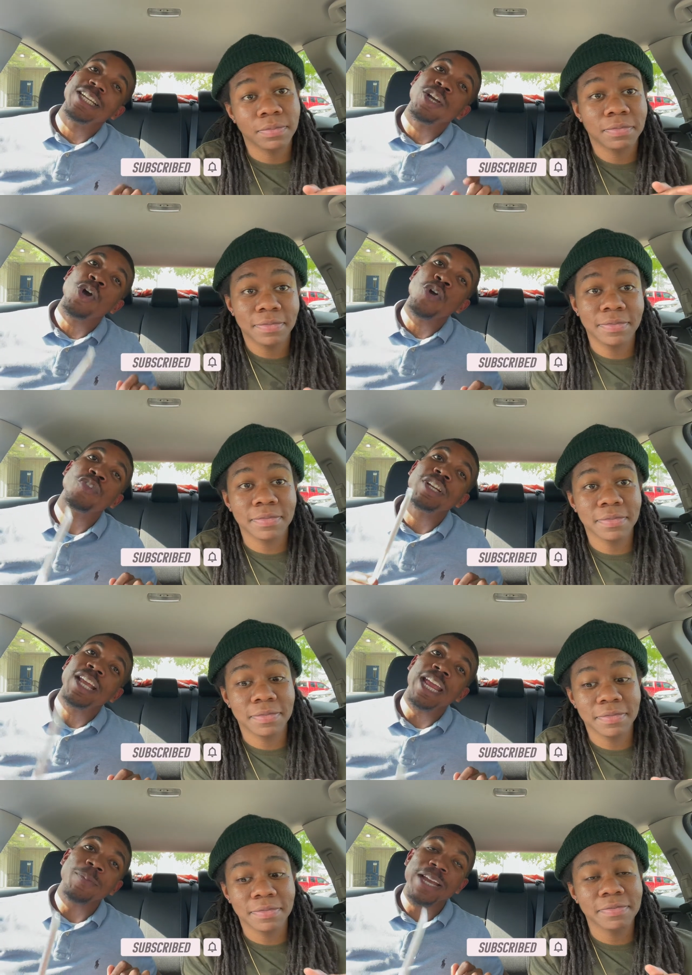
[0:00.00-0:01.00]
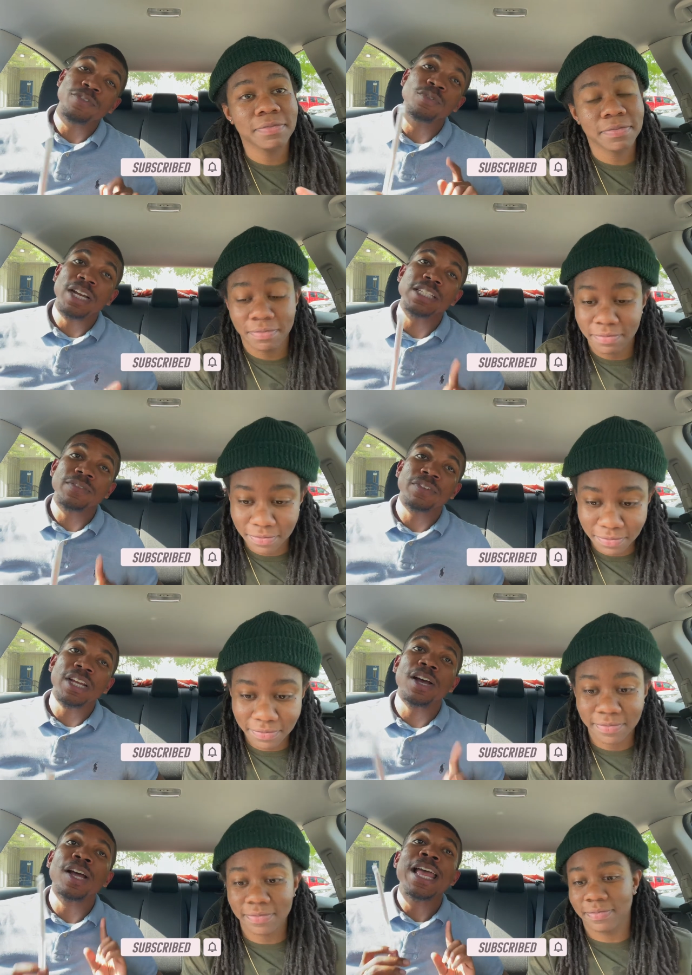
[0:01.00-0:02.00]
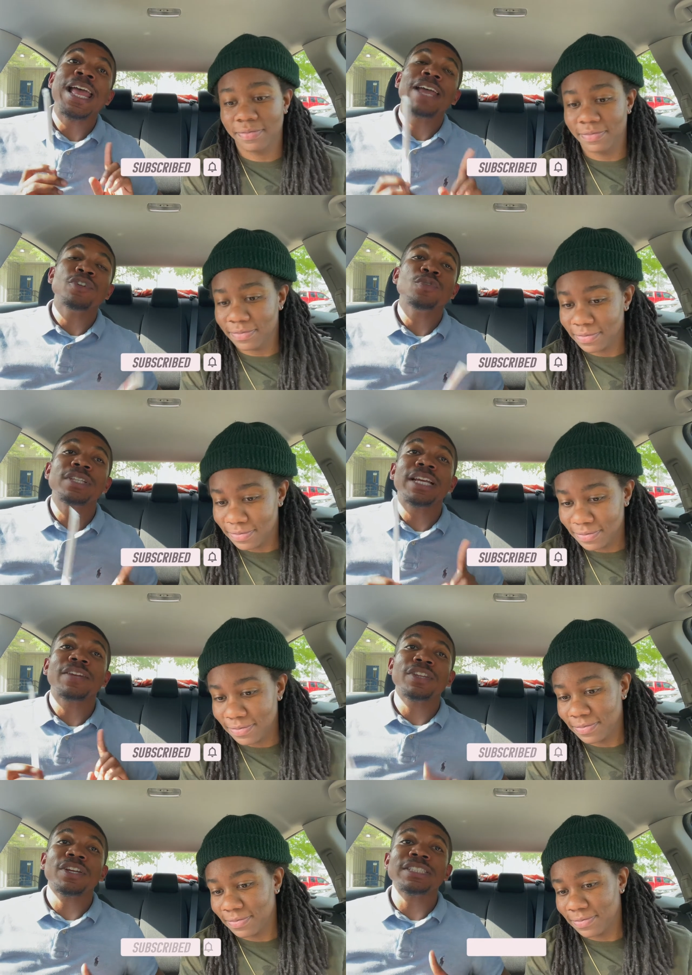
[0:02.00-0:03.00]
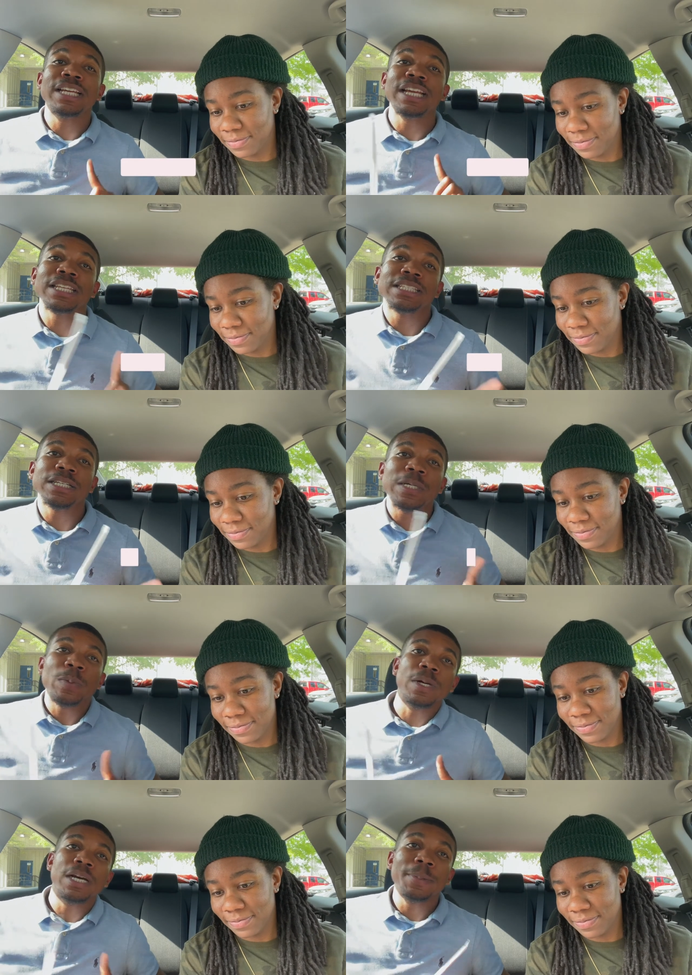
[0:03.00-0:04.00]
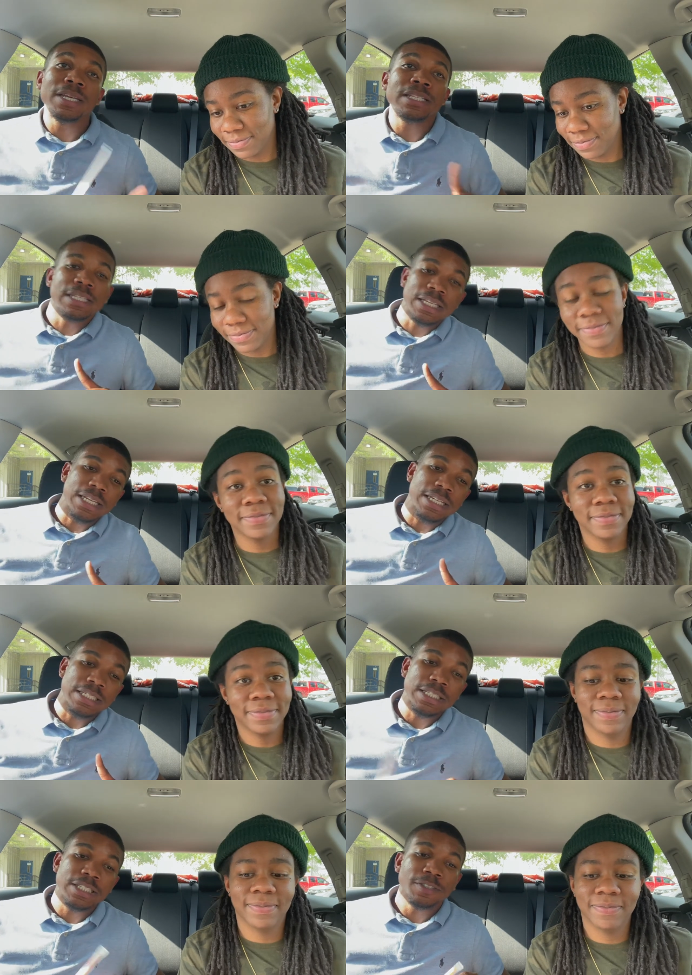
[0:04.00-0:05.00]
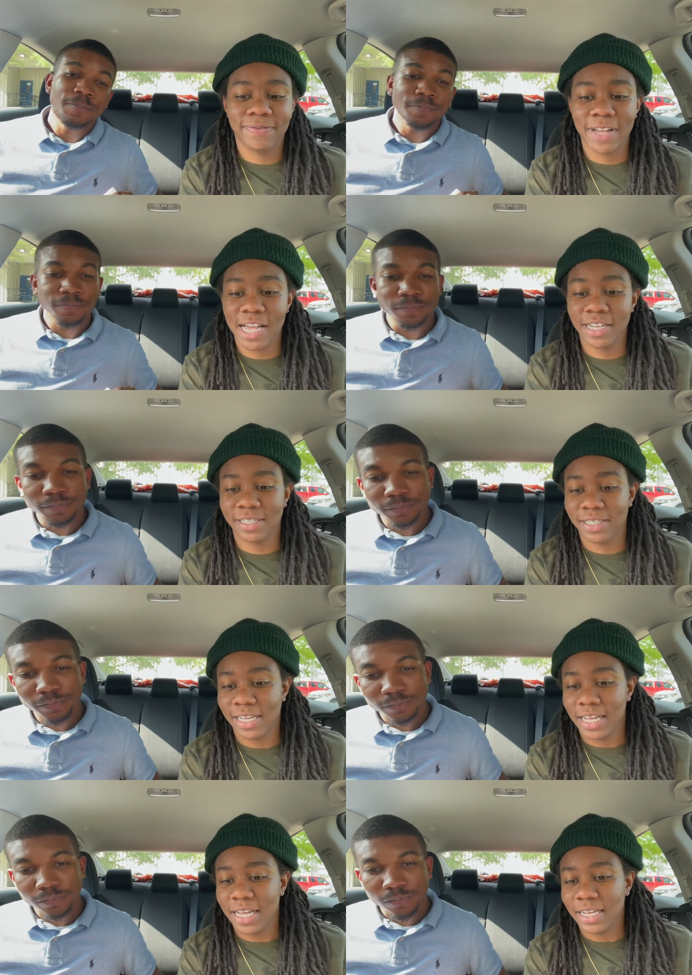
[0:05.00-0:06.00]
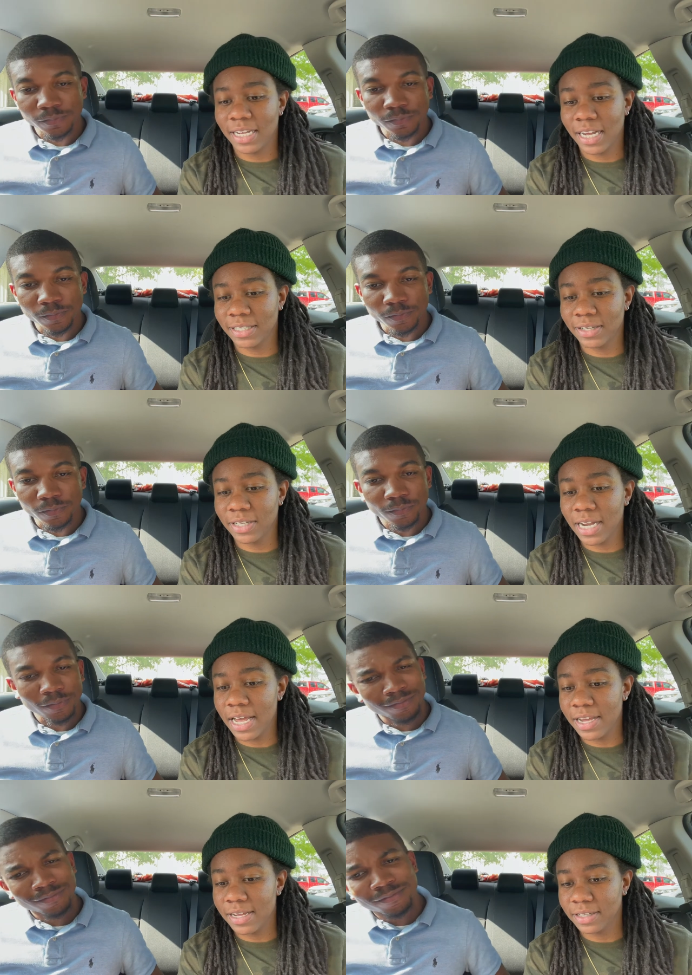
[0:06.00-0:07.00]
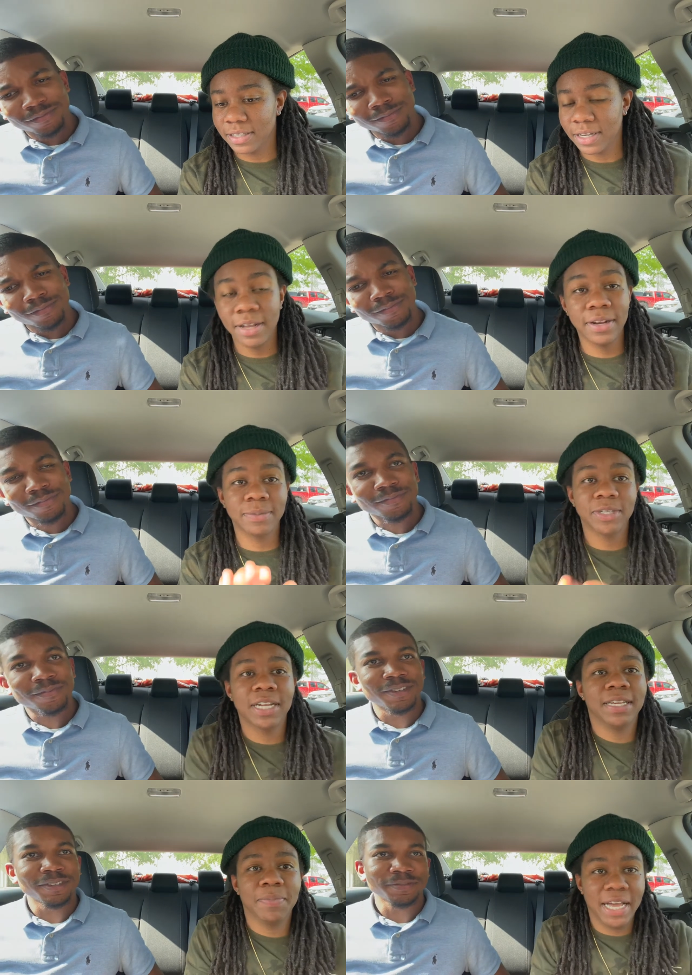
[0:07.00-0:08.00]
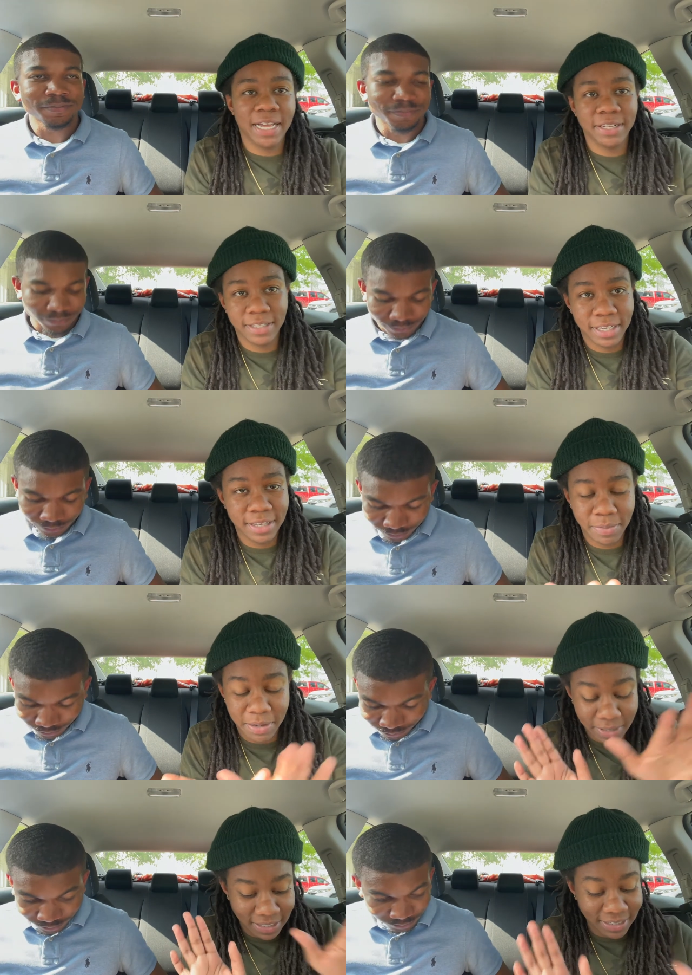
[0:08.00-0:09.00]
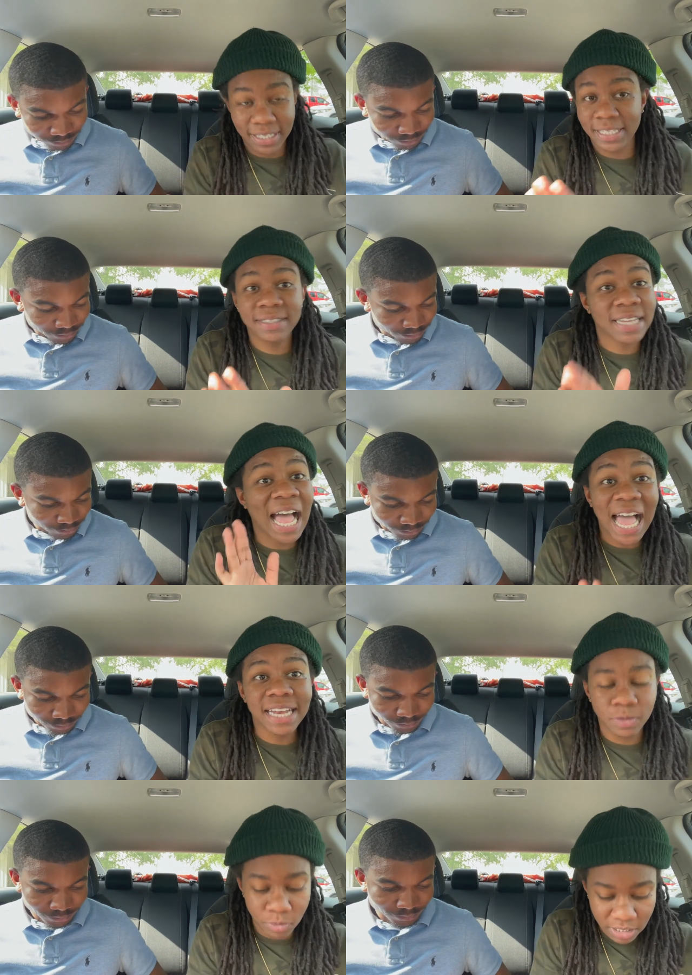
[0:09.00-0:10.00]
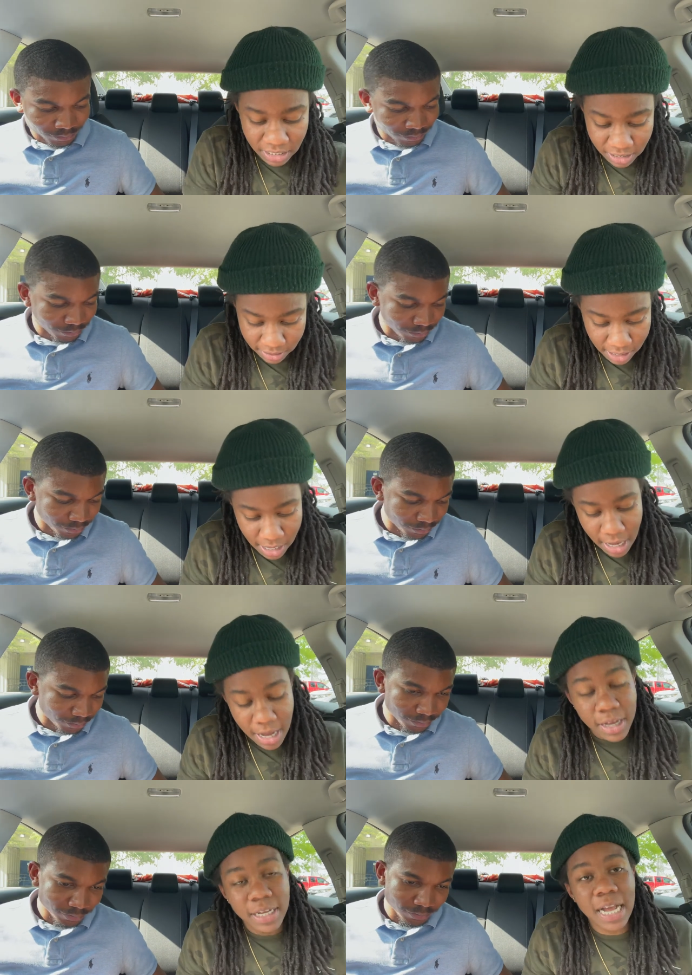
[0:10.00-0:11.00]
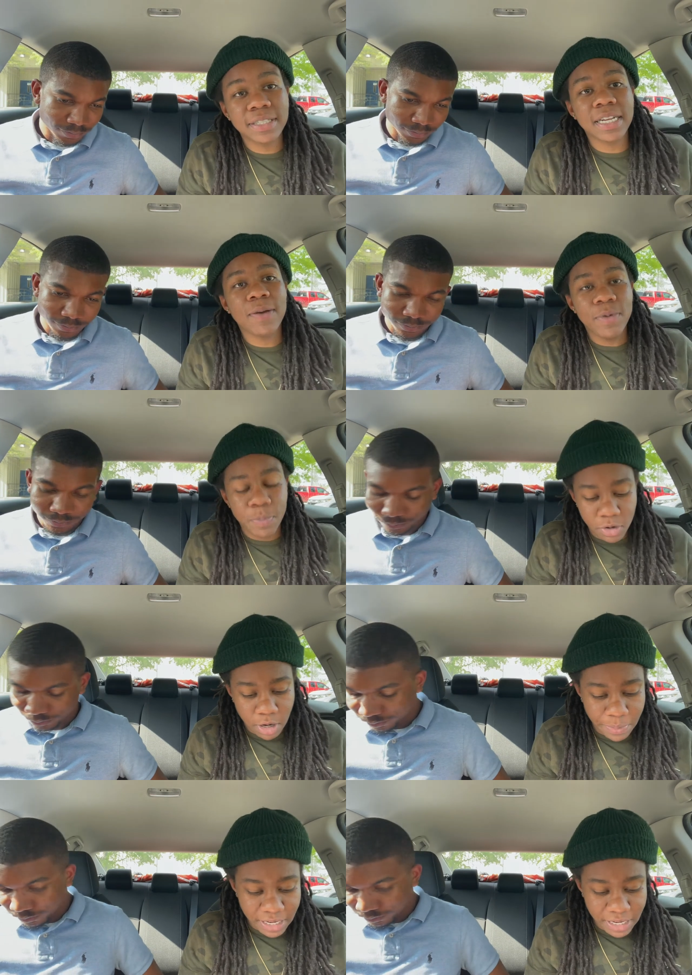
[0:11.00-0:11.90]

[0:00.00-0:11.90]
Speaker 1: Takeover Gang. We have new content for y'all every Tuesday and every Thursday, and you don't want to miss it. Thanks.
Speaker 2: Y'all, so today, hold on, I'm trying to get my app together, baby, because it's hot in Louisiana. Y'all, today we pulled up at